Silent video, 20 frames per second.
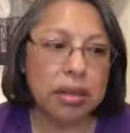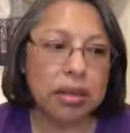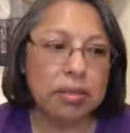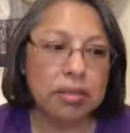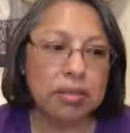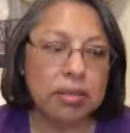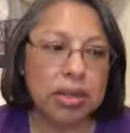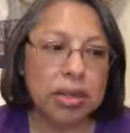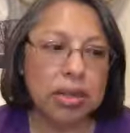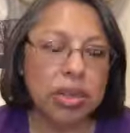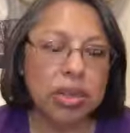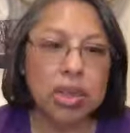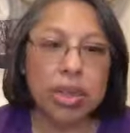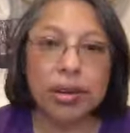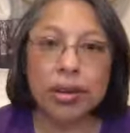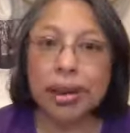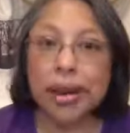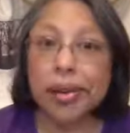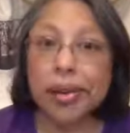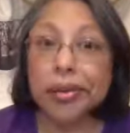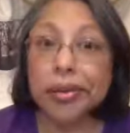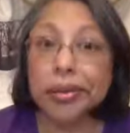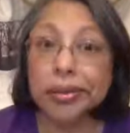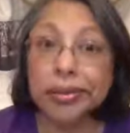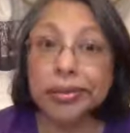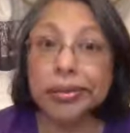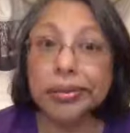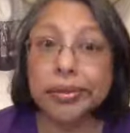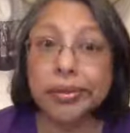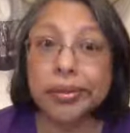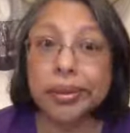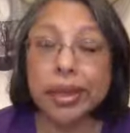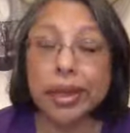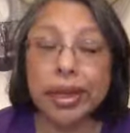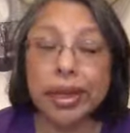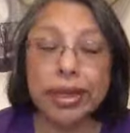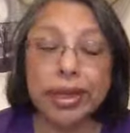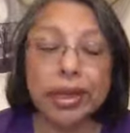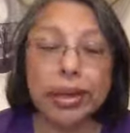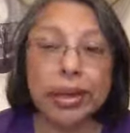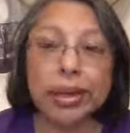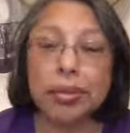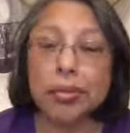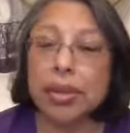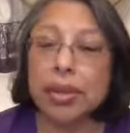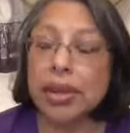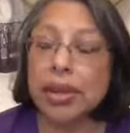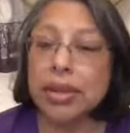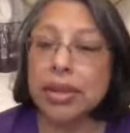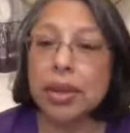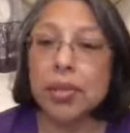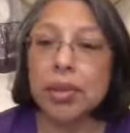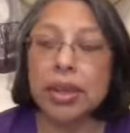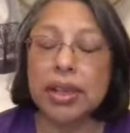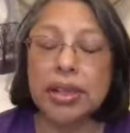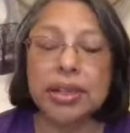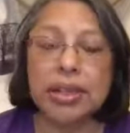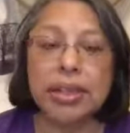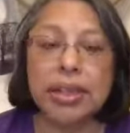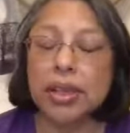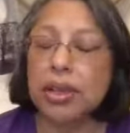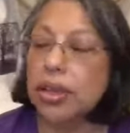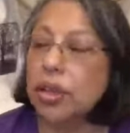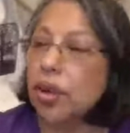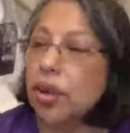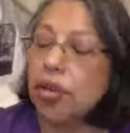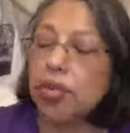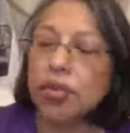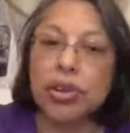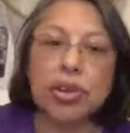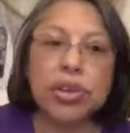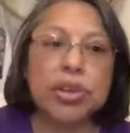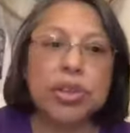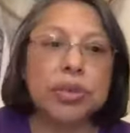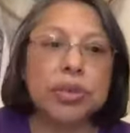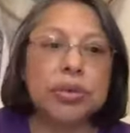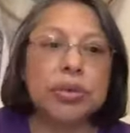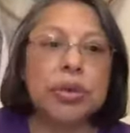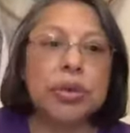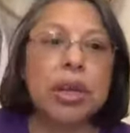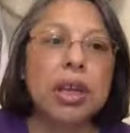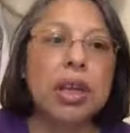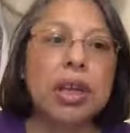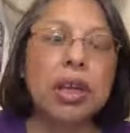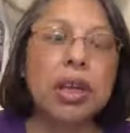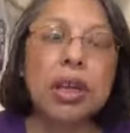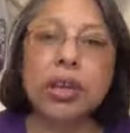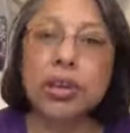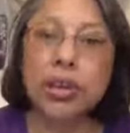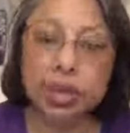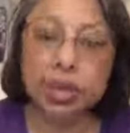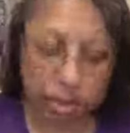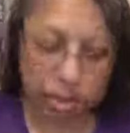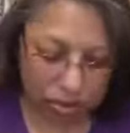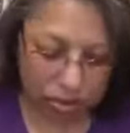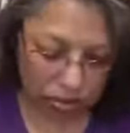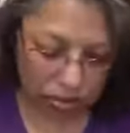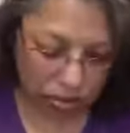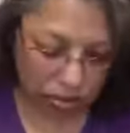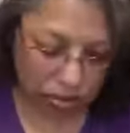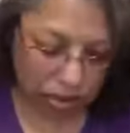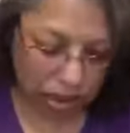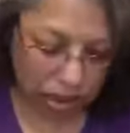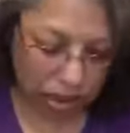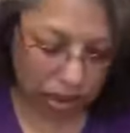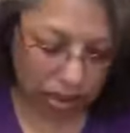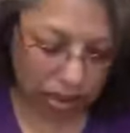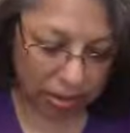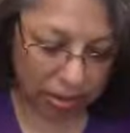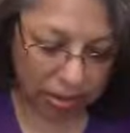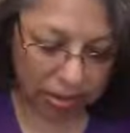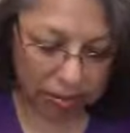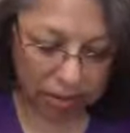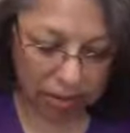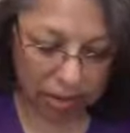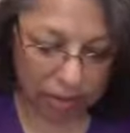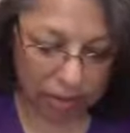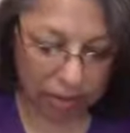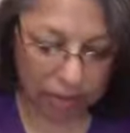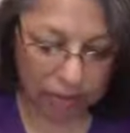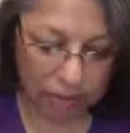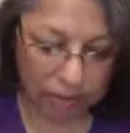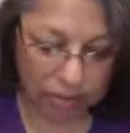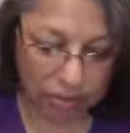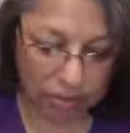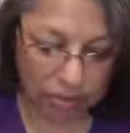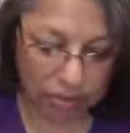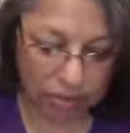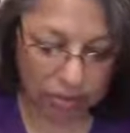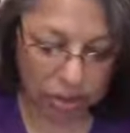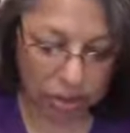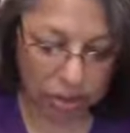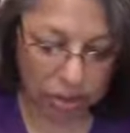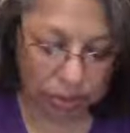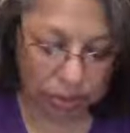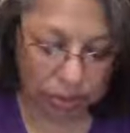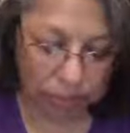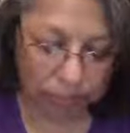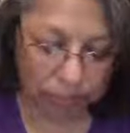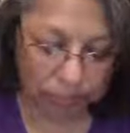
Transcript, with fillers: it shared out, right? Because I wanted to send it over to my live stream too.